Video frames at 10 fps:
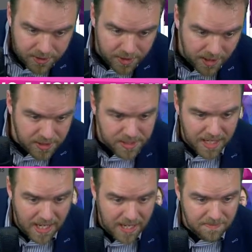to change it to
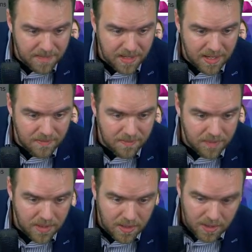8 p.m.
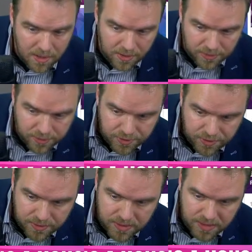on
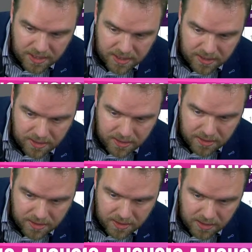Tuesday,
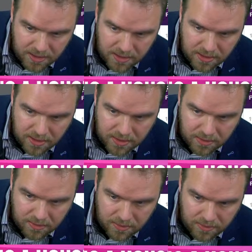the
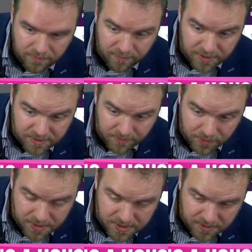1st of
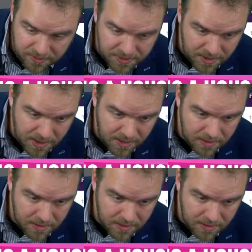August. Seriously?